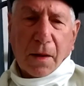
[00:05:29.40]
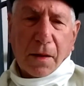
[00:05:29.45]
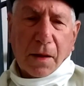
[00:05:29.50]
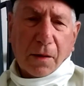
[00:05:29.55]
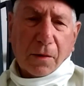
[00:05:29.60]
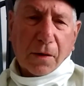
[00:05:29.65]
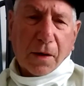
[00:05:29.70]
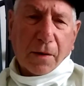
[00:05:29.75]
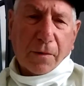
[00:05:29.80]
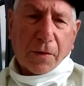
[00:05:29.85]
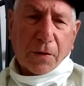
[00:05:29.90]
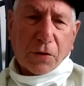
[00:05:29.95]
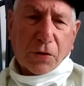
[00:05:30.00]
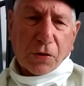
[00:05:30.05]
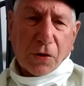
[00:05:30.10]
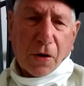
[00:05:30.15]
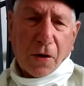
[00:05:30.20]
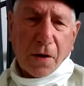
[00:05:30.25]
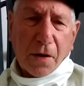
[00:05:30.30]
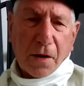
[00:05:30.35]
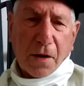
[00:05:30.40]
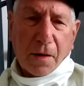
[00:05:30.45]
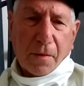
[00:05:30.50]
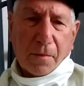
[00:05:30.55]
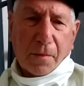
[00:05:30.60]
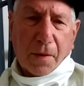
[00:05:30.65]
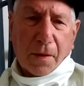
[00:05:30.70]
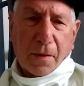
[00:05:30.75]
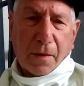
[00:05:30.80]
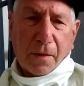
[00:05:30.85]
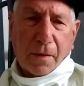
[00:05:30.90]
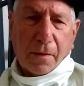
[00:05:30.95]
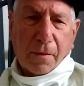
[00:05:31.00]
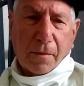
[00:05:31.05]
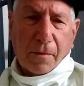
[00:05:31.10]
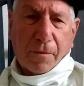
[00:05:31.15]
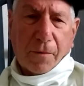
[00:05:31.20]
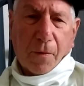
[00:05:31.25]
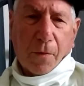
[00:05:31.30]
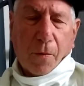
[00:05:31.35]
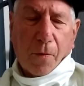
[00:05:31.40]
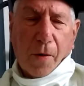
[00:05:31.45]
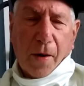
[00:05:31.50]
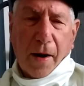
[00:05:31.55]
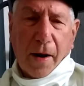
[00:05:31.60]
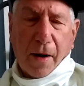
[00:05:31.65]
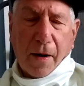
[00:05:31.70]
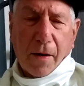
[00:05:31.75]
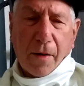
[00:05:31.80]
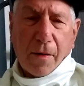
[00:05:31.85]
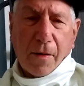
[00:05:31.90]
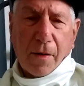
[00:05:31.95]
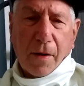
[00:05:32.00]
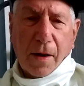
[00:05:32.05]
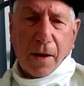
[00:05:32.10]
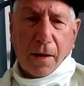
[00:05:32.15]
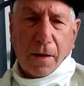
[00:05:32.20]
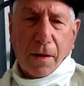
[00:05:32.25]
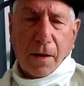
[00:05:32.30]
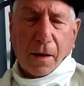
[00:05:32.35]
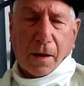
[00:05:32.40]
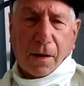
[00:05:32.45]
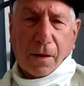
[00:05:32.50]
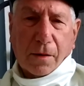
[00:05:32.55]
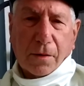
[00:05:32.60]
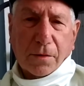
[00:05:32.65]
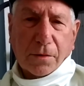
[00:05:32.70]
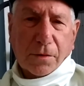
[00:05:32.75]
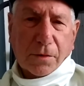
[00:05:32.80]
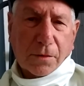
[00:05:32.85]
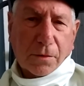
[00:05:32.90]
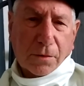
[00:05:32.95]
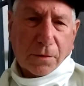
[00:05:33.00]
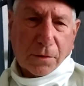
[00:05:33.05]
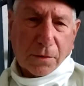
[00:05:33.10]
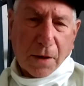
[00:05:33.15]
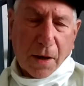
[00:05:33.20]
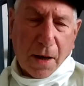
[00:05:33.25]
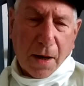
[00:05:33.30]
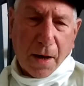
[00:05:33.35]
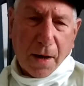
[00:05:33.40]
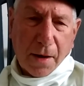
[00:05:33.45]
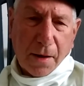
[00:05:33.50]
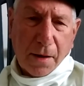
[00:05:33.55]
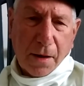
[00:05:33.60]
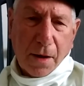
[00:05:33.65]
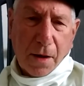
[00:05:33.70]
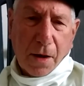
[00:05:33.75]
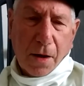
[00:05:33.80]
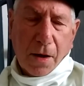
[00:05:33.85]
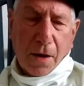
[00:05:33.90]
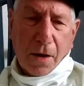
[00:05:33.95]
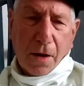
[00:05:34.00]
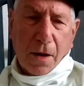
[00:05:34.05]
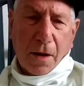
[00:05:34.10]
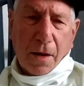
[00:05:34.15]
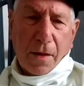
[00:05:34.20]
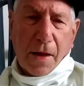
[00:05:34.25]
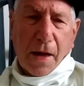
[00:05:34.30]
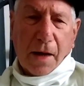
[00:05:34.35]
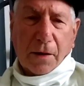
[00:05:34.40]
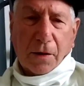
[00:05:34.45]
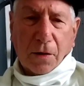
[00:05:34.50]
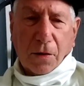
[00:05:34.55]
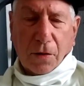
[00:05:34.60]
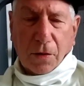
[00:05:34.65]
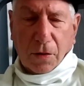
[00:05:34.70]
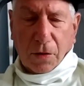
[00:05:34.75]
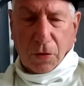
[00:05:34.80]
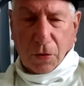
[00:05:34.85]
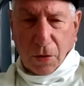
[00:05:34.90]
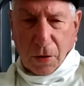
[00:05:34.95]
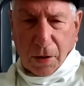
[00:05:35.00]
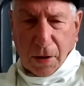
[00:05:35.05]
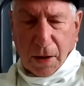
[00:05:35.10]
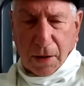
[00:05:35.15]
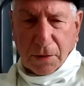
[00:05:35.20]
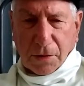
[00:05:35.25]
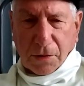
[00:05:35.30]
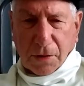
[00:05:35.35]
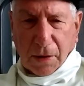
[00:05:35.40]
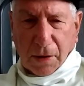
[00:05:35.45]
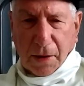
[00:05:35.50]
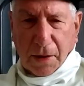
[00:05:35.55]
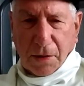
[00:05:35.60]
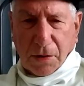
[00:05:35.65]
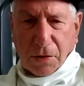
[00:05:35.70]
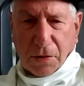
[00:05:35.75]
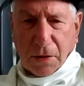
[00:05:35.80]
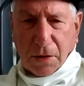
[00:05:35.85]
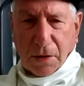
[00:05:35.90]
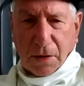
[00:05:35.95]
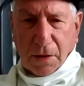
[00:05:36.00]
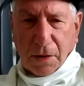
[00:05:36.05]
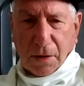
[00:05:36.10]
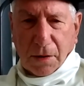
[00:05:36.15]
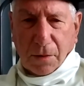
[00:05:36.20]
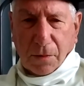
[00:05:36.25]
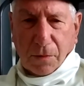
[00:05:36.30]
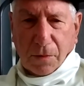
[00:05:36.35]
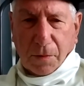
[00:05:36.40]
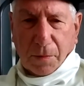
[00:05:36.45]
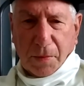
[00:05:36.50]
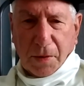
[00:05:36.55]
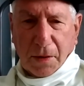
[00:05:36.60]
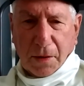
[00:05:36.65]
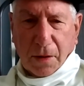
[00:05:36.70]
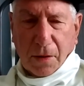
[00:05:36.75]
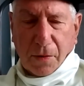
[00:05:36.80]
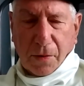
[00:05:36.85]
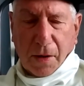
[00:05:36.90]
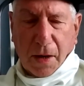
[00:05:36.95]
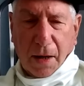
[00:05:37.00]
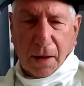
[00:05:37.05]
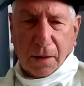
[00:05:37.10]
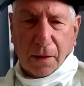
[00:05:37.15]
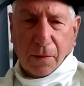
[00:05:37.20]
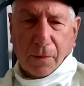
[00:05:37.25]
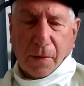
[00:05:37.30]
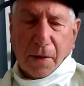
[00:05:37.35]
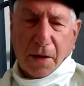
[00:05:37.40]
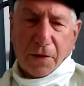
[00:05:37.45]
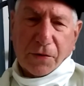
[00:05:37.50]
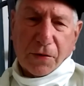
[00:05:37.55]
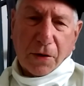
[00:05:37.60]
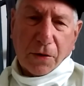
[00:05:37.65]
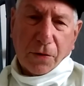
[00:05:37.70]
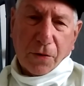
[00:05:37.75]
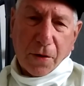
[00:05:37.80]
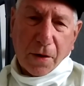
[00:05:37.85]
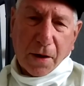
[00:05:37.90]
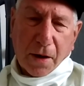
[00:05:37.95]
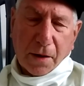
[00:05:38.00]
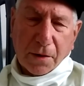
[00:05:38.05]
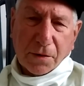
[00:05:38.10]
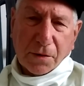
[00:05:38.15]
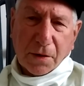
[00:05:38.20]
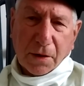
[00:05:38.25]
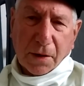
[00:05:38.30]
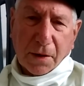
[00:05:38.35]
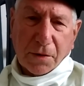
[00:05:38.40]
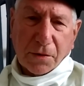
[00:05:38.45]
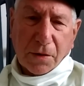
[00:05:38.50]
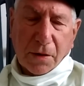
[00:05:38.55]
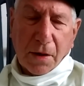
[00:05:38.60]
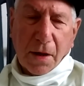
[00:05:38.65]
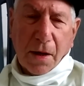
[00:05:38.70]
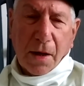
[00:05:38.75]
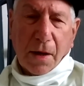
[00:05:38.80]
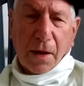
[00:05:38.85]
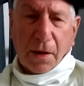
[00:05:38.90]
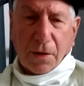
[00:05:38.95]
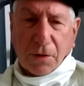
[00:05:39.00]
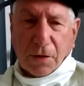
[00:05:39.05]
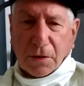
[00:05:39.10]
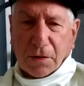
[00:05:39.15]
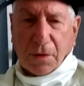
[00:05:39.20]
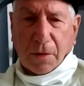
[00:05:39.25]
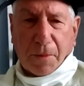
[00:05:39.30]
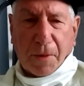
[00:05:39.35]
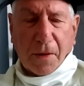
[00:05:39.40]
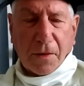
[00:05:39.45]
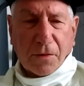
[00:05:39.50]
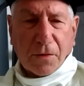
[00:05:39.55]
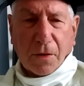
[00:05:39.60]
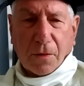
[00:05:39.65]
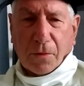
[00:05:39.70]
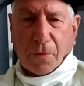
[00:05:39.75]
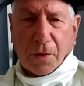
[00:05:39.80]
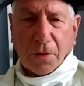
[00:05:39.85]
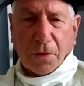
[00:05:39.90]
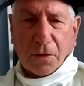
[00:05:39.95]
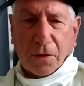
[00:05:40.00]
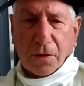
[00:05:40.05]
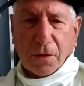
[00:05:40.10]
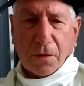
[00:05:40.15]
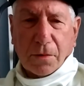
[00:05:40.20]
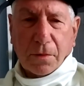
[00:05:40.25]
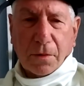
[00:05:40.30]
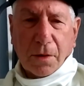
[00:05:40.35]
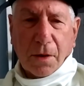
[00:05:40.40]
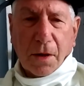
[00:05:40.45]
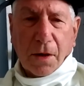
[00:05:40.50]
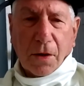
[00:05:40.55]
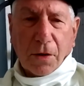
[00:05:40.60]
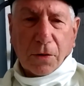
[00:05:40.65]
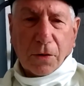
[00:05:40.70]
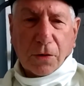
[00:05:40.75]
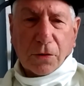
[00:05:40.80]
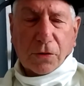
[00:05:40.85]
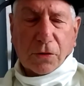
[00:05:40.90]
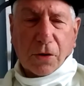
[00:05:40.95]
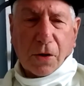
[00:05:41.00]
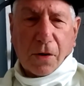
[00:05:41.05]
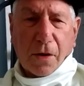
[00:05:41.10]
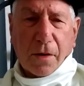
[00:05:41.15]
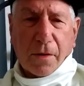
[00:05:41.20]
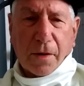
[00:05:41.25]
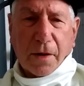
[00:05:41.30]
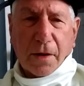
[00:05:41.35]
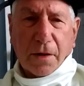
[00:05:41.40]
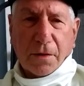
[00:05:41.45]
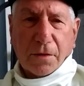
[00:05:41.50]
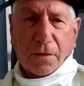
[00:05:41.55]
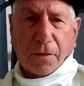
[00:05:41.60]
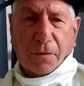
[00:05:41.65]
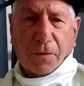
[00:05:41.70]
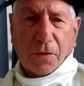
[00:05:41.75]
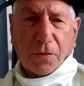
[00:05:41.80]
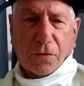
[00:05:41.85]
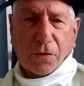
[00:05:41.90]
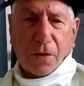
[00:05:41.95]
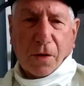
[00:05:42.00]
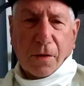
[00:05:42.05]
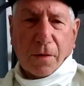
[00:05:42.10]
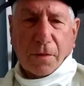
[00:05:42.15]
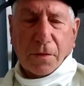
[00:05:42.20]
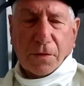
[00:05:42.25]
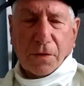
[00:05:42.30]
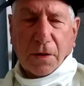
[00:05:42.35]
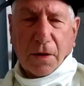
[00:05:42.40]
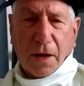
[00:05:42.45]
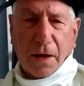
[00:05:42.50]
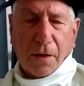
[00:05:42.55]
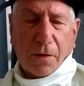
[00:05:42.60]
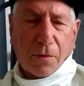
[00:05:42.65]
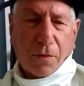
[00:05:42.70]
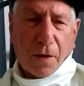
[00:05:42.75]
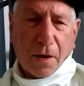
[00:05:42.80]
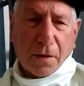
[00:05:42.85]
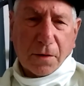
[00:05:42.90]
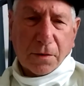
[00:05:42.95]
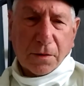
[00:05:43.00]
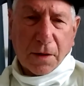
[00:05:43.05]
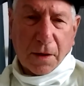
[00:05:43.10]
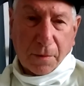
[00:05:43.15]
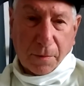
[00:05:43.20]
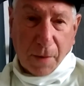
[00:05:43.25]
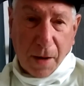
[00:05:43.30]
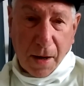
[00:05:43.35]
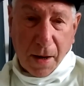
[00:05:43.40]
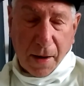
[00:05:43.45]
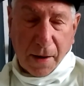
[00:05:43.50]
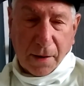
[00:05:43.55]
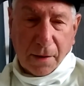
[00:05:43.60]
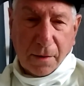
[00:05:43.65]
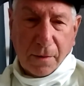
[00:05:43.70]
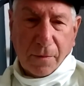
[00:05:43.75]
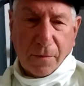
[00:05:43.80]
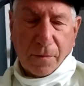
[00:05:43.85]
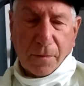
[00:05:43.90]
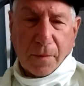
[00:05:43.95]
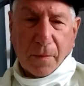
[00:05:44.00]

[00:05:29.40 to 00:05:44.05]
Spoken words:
they'll give a chart number for where in the sky that your constellation will be located. When I say your constellation, it just depends on what your star is. If your star is in A Crux, like mine,